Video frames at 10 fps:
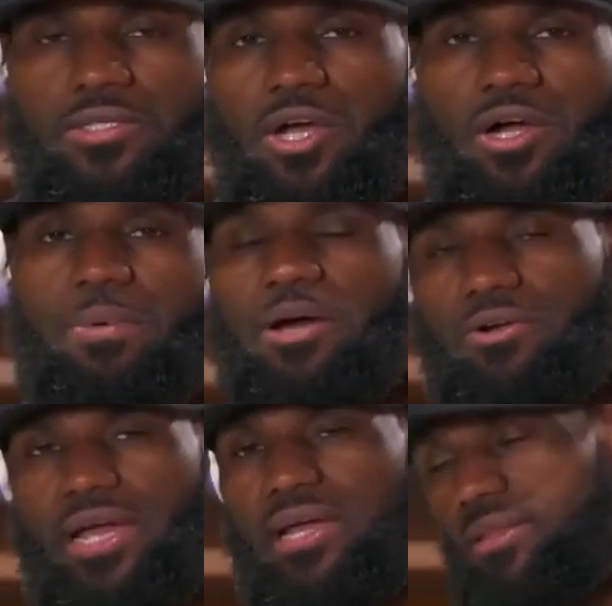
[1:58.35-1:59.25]
talk about,
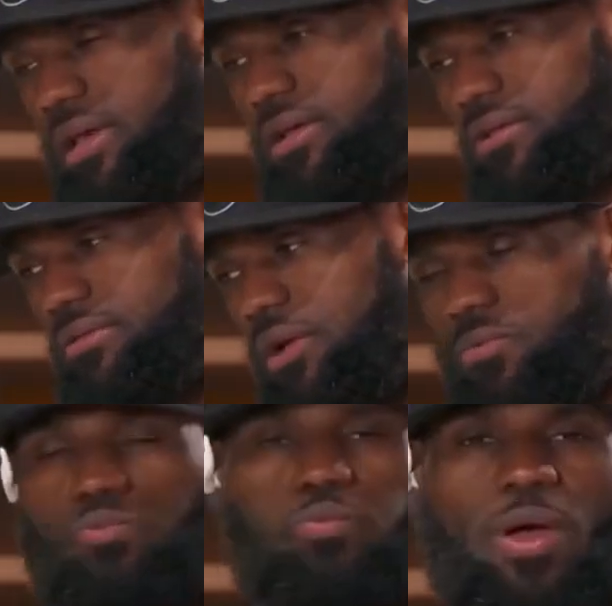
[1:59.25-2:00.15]
okay, they they
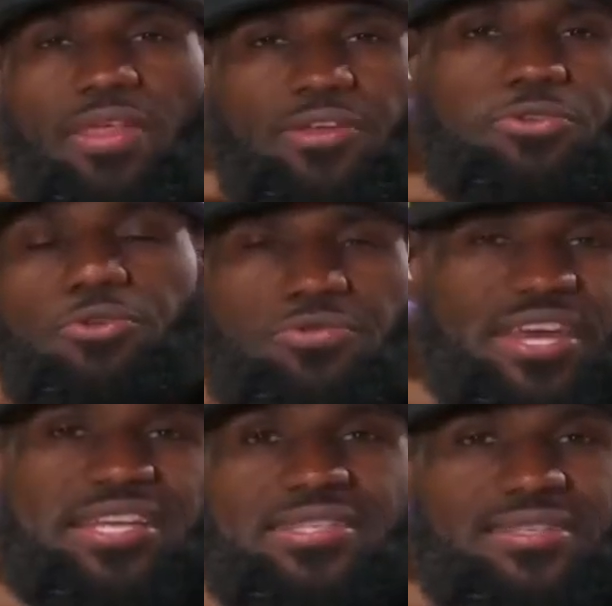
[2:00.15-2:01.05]
rather you do
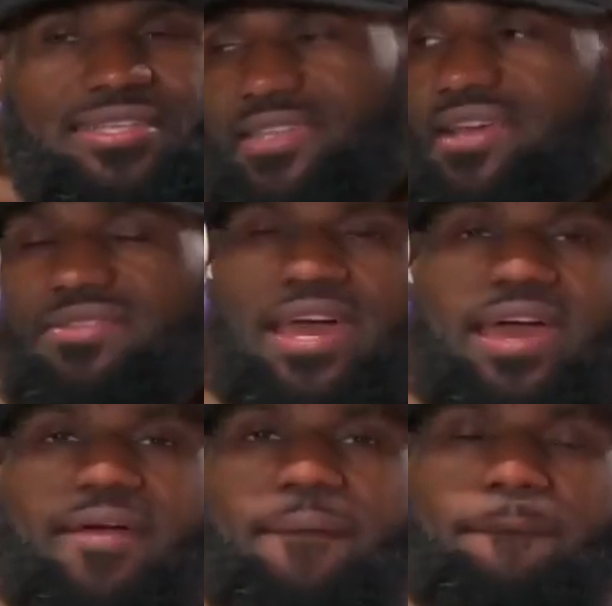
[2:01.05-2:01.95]
this instead of
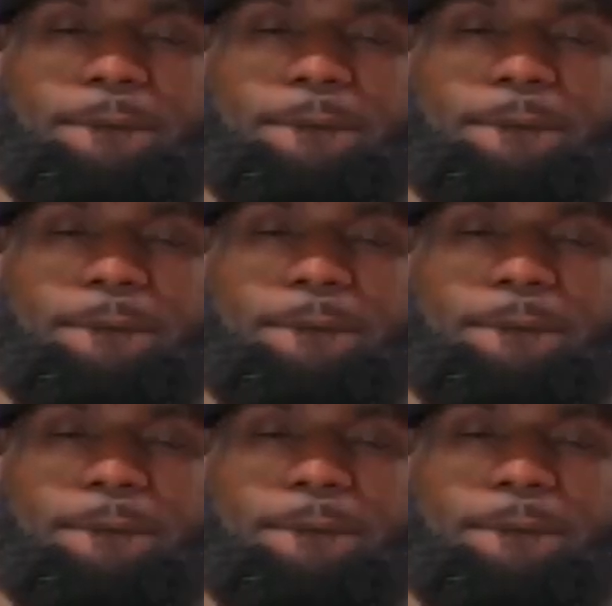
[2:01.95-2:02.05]
that.